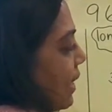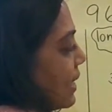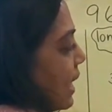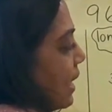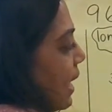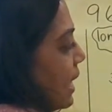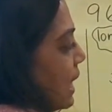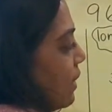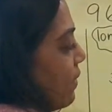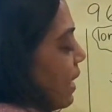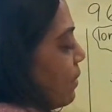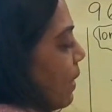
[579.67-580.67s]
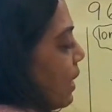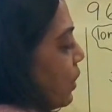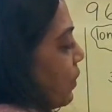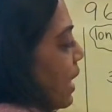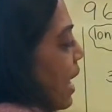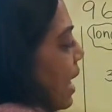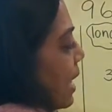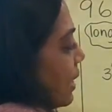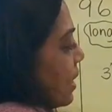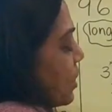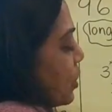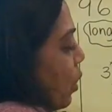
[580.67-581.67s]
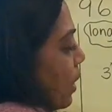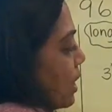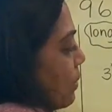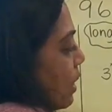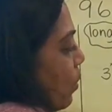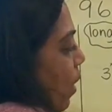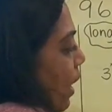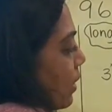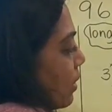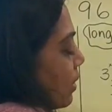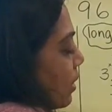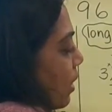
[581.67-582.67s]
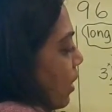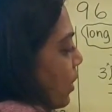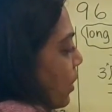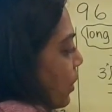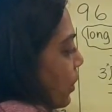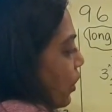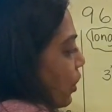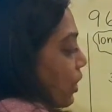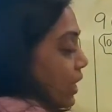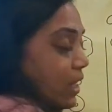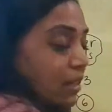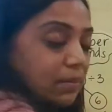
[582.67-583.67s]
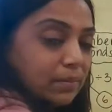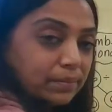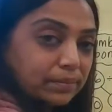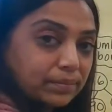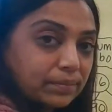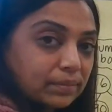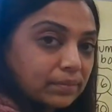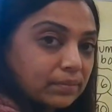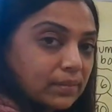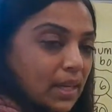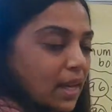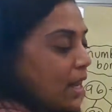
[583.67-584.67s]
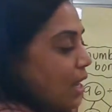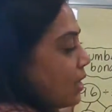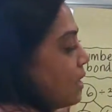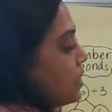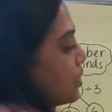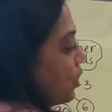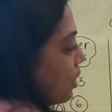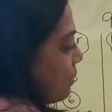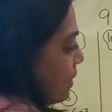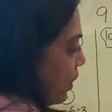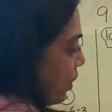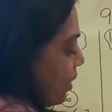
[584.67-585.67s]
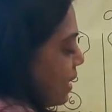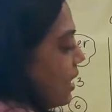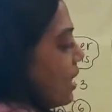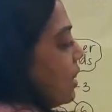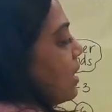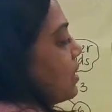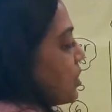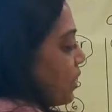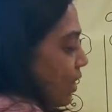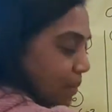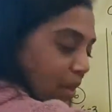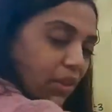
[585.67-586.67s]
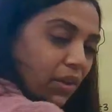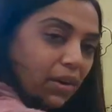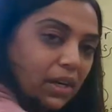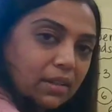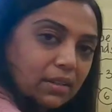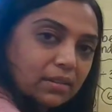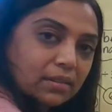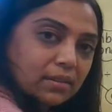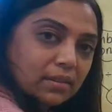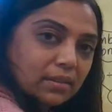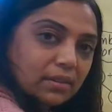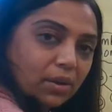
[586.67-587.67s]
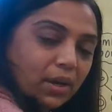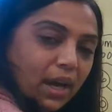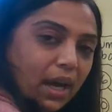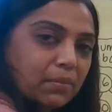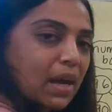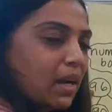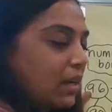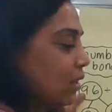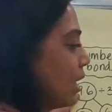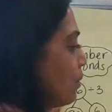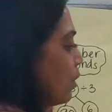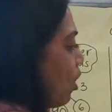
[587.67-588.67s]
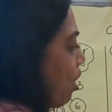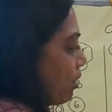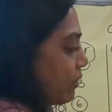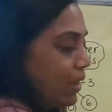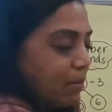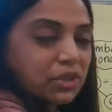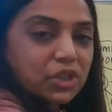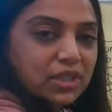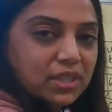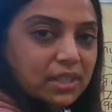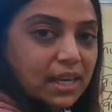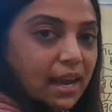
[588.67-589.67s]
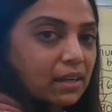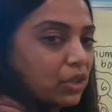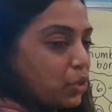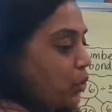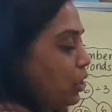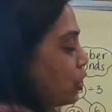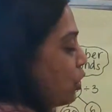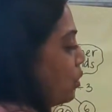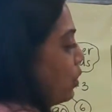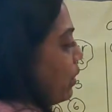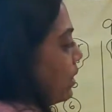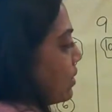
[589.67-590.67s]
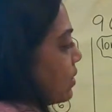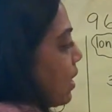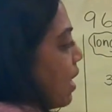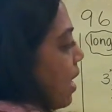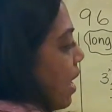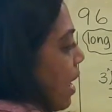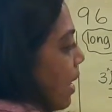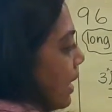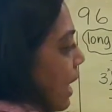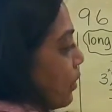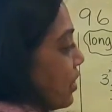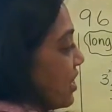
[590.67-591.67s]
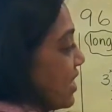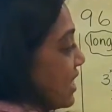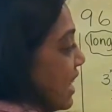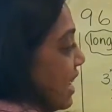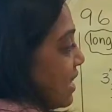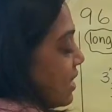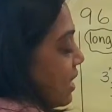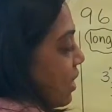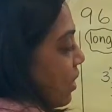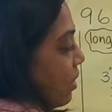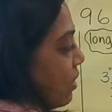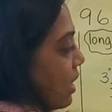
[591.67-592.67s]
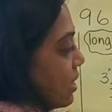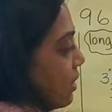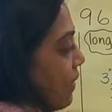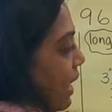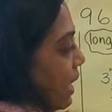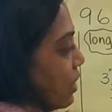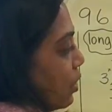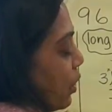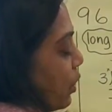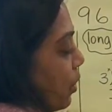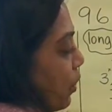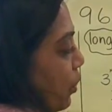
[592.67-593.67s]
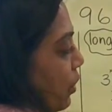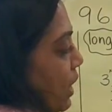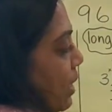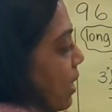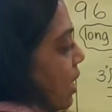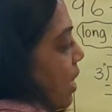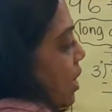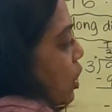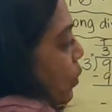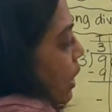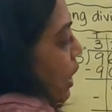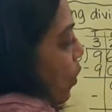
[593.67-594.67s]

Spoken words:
if I take 90 divided by 3, this is going to be what? 30. This is going to be 30. This is going to be 30. Okay, I'm not going to label all of them just yet. Just want to show you this. Now the 6 here is divided into 3. So we